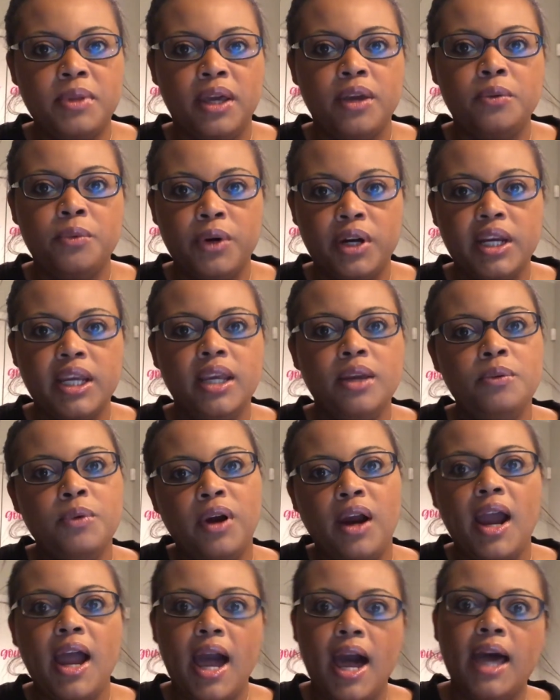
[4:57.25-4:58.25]
like working
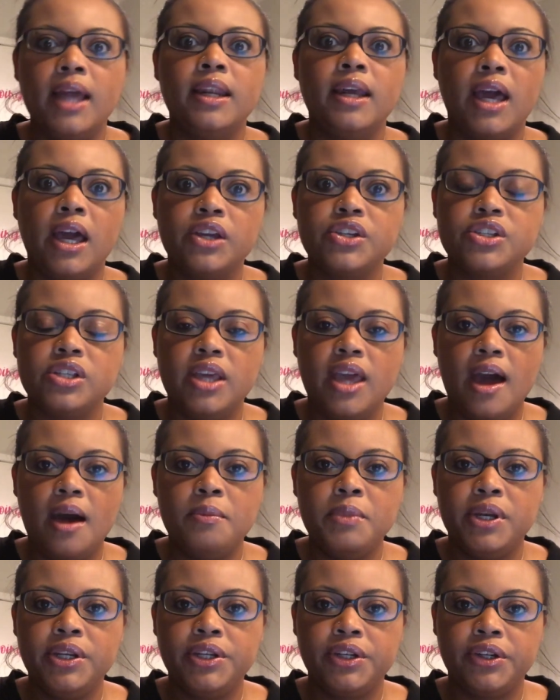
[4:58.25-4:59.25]
where I had to actually
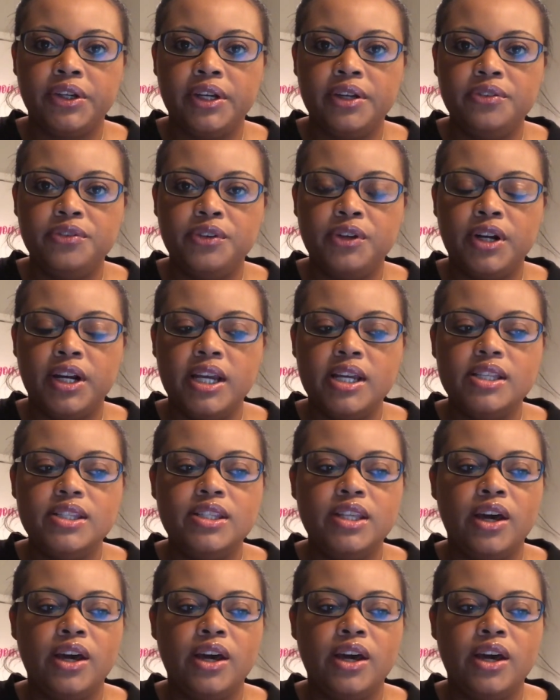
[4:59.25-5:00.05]
have my degree for it.